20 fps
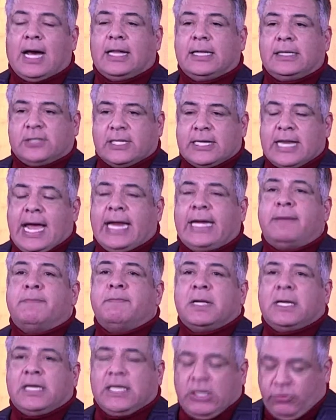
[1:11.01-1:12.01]
tonight
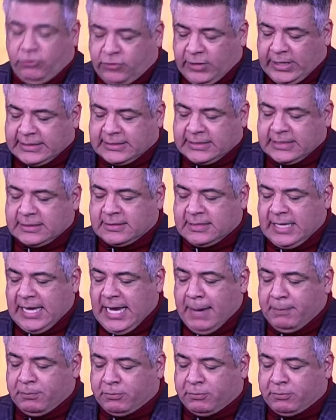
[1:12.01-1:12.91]
in Jesus' name.